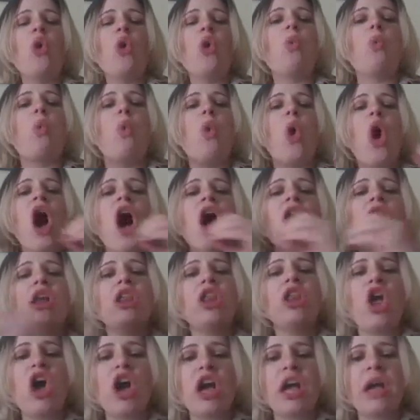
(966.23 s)
walk
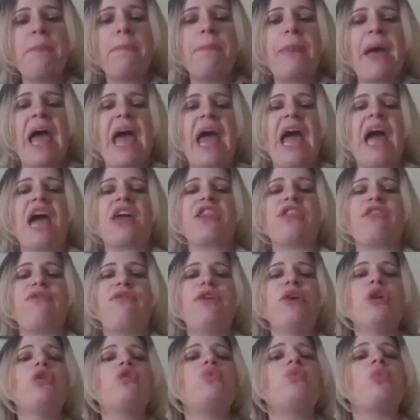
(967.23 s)
along a path
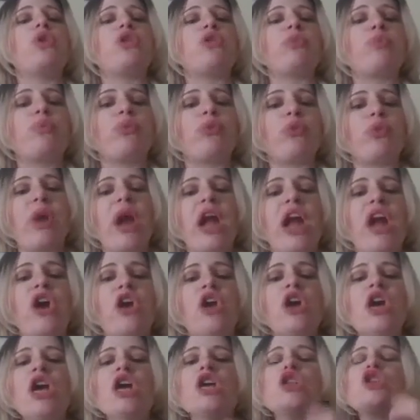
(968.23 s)
filled with
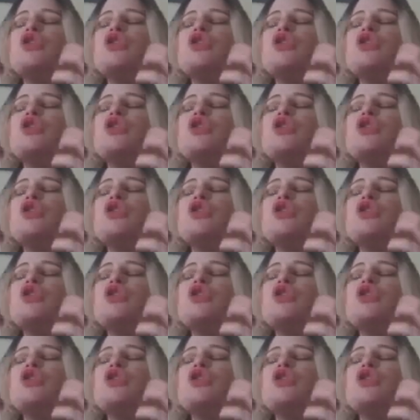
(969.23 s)
prayer,